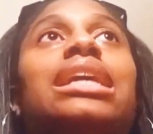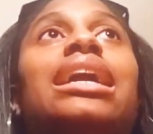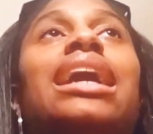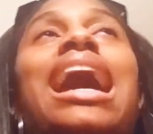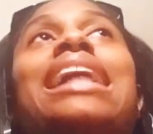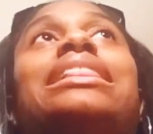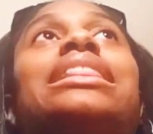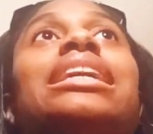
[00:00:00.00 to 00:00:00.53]

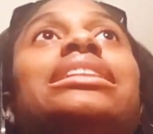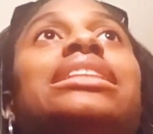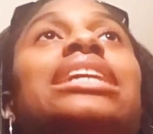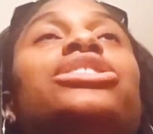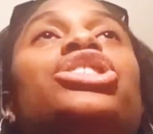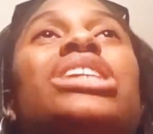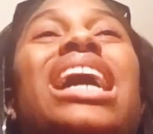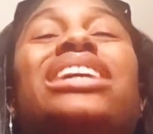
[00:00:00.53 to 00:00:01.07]
Like, I think
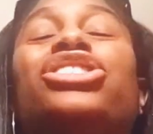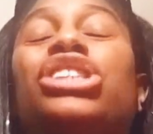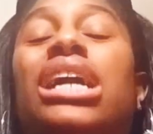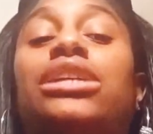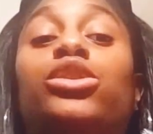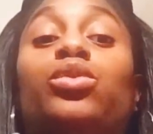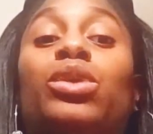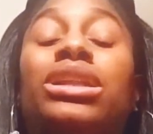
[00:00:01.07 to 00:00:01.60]
that she actually
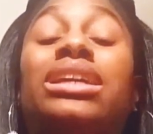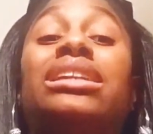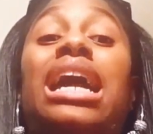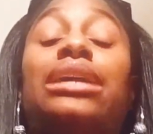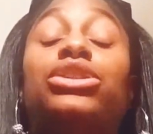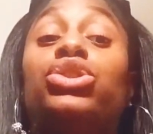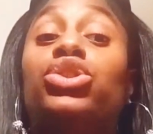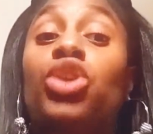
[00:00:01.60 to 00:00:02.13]
has a really
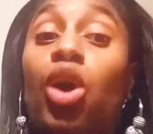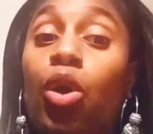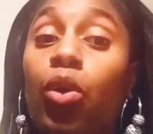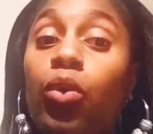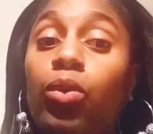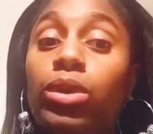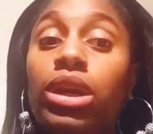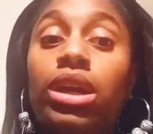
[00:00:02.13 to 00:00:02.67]
nice
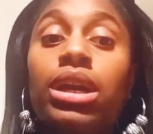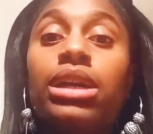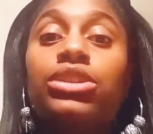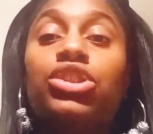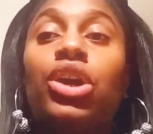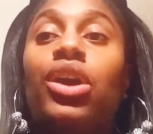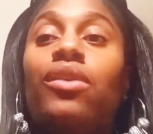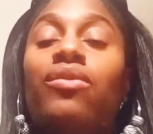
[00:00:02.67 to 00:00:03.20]
tone
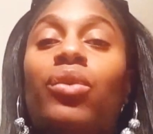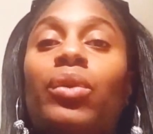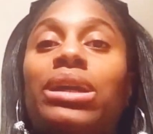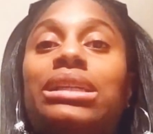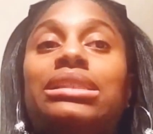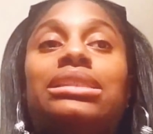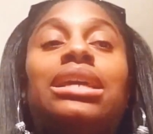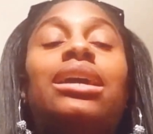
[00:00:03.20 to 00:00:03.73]
to her
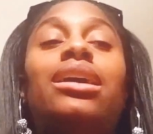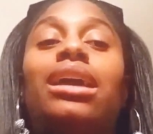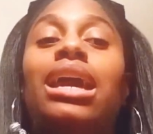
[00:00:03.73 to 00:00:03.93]
voice,